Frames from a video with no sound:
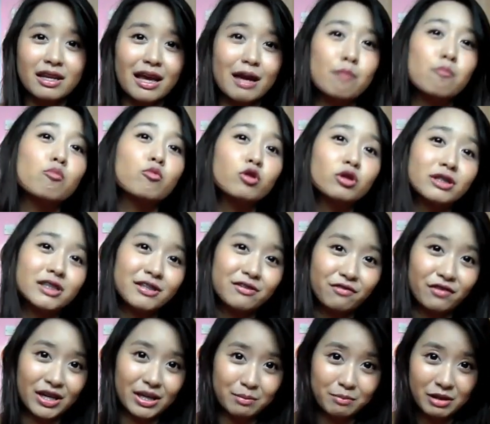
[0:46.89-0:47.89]
that
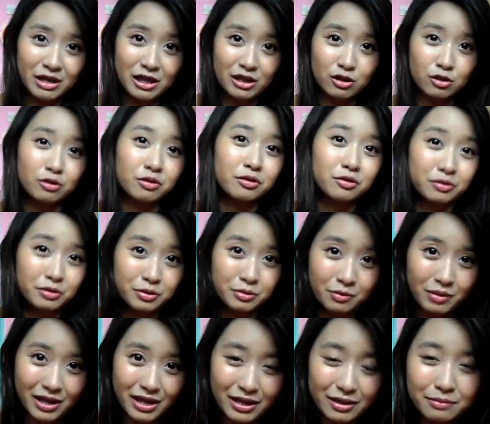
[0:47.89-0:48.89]
motivate me to
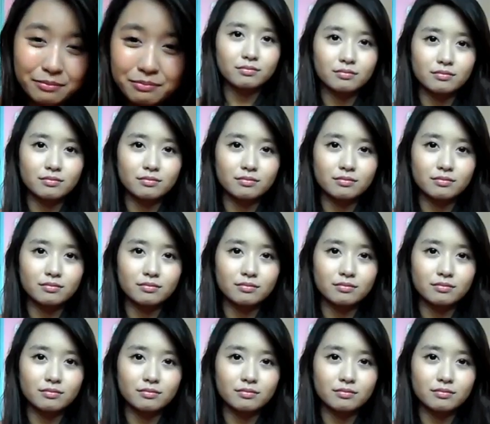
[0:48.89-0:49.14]
lose weight.